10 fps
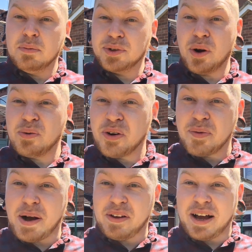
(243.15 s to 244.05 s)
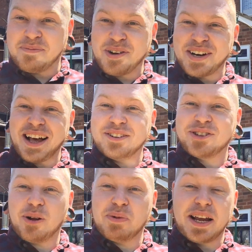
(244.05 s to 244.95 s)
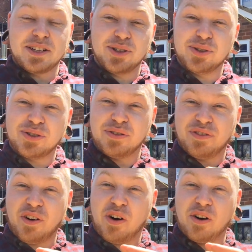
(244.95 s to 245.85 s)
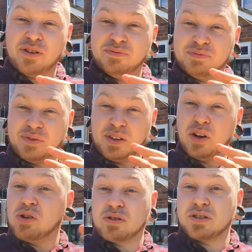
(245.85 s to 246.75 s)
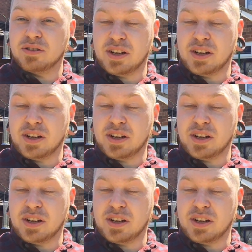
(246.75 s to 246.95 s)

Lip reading: But don't worry about that. Mondial told me it's just for looks.